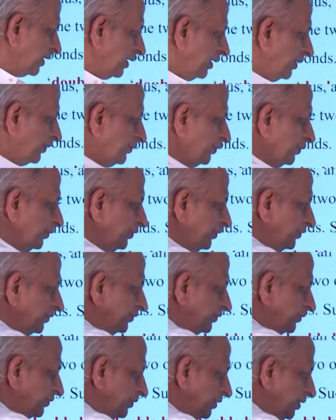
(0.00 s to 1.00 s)
also
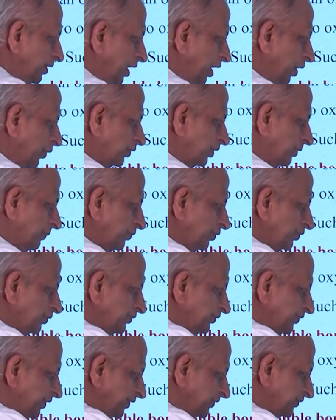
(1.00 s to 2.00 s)

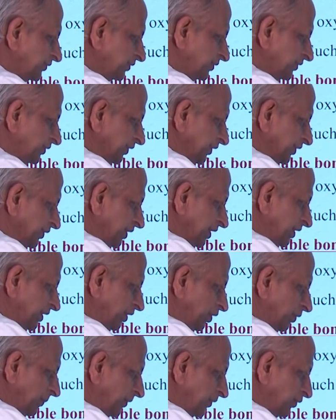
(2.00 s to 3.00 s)
outermost 6. Inner
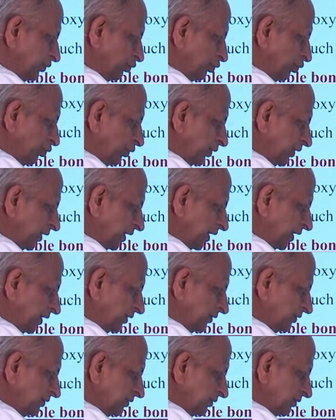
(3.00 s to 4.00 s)
there will be 2 here.
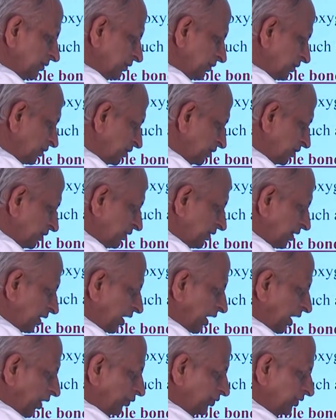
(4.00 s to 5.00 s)

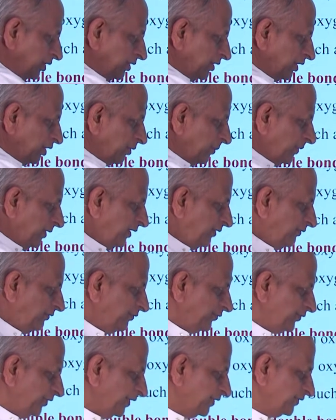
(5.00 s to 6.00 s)
Outer there will be
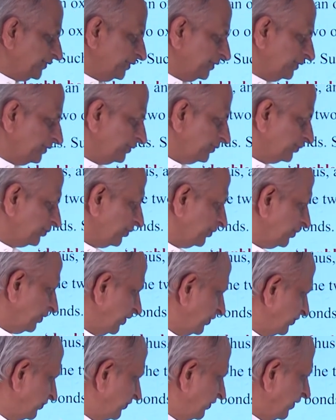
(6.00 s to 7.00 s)
6. So,
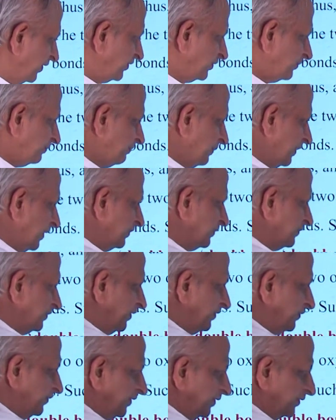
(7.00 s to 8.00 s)
this 6 plus
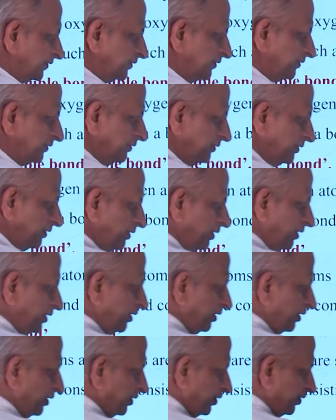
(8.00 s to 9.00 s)
this 6.
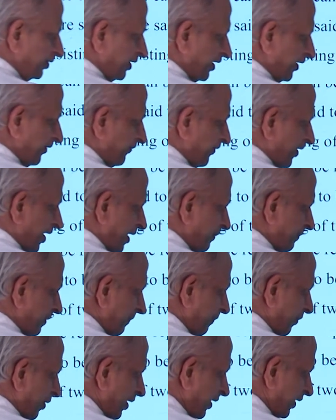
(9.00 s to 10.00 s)
They form a
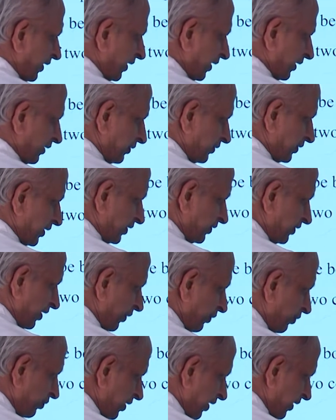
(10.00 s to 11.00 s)
bond here. That is
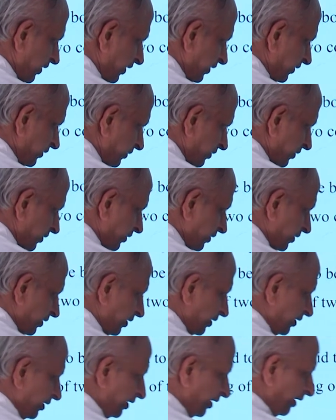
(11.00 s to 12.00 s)
how you write it.
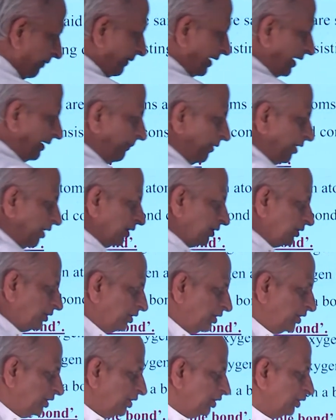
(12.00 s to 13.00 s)
Double bond.
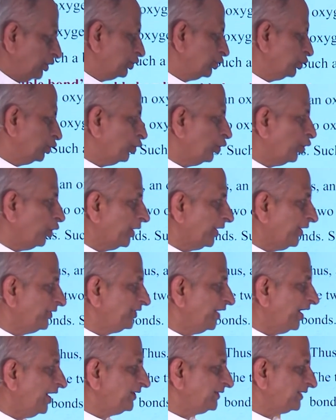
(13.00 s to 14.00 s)
Two
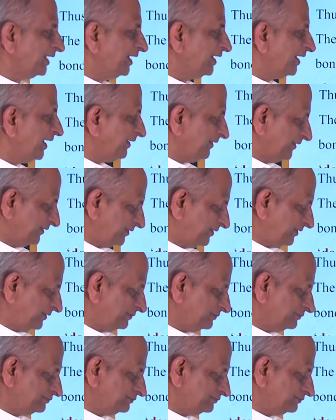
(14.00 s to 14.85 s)
horizontal lines.